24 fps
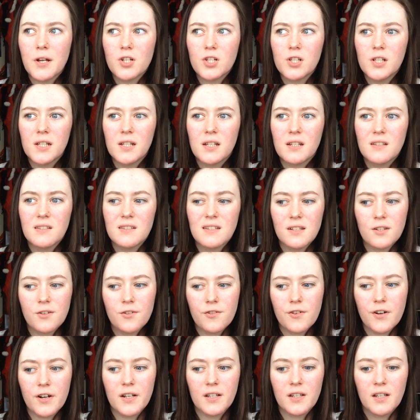especially
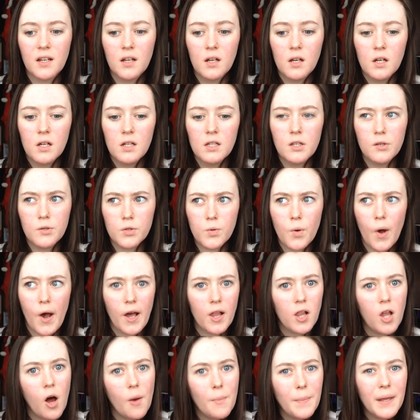considering
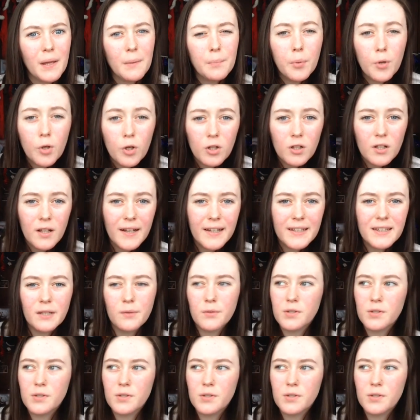there's quite a lot of people.